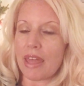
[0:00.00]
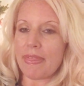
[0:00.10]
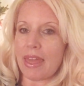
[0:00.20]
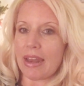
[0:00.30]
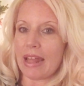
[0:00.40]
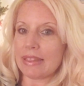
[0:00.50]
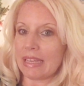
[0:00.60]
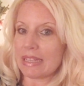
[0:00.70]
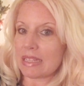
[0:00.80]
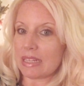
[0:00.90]
And then at
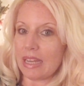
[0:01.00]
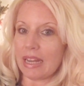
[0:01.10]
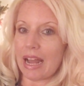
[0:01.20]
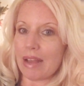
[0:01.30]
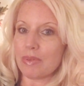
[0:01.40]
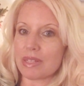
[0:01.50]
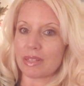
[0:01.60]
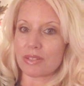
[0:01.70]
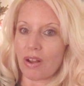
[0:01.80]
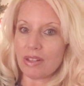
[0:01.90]
the end of the night, I was
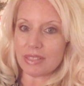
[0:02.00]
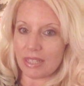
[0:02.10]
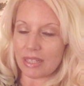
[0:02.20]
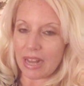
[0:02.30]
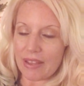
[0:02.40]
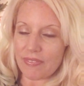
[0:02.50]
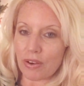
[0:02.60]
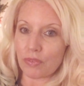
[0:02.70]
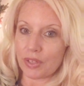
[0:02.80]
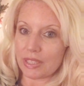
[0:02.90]
exhausted. I
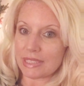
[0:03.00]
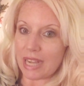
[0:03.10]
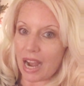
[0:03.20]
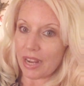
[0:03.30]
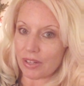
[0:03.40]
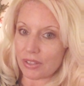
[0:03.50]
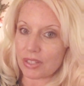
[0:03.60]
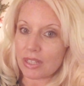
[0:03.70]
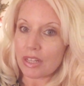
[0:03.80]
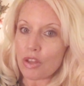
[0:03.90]
felt really
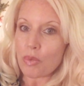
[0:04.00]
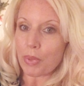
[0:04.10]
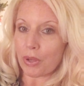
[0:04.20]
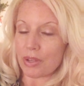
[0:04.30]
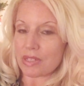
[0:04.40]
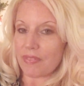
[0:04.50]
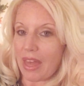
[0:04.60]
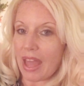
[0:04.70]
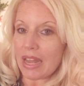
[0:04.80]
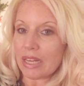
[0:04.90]
tired because of
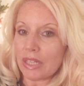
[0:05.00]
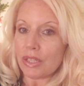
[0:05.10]
that.